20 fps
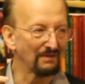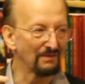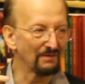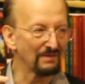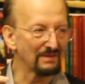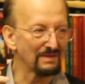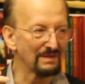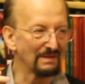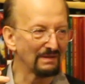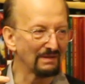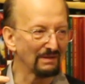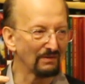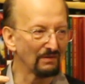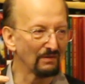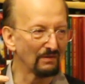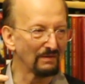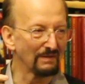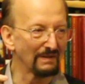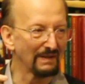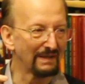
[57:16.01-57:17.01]
used it to
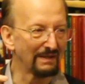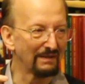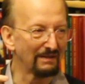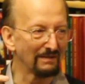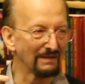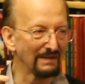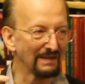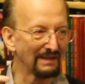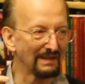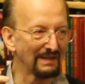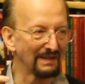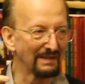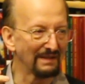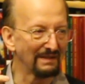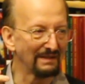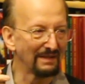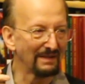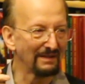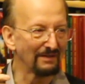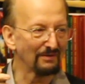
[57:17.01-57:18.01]
call their Holy
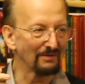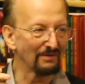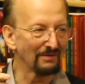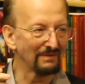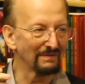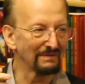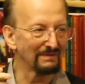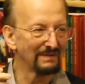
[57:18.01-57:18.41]
Guardian Angel.